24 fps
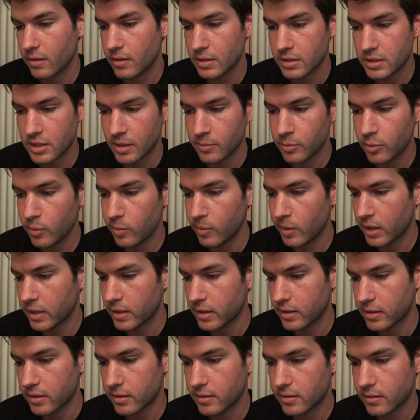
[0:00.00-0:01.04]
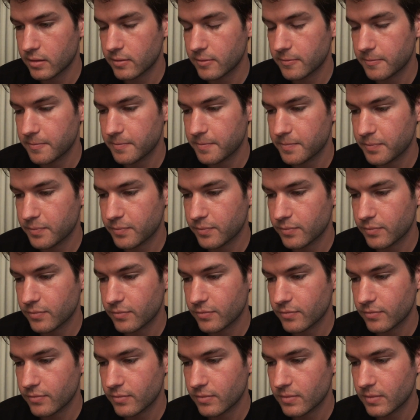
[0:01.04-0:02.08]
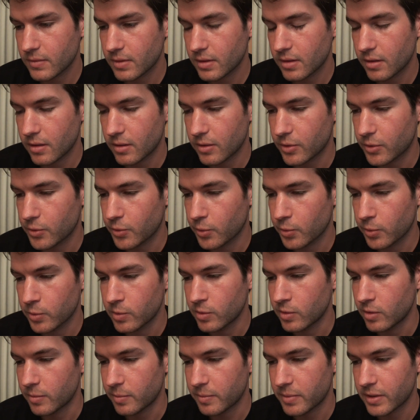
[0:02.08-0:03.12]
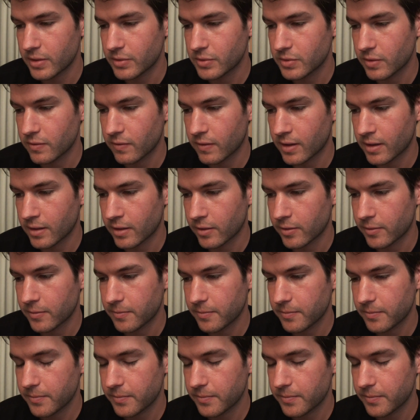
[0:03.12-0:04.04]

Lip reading: double-bladed, a cruel piece of iron.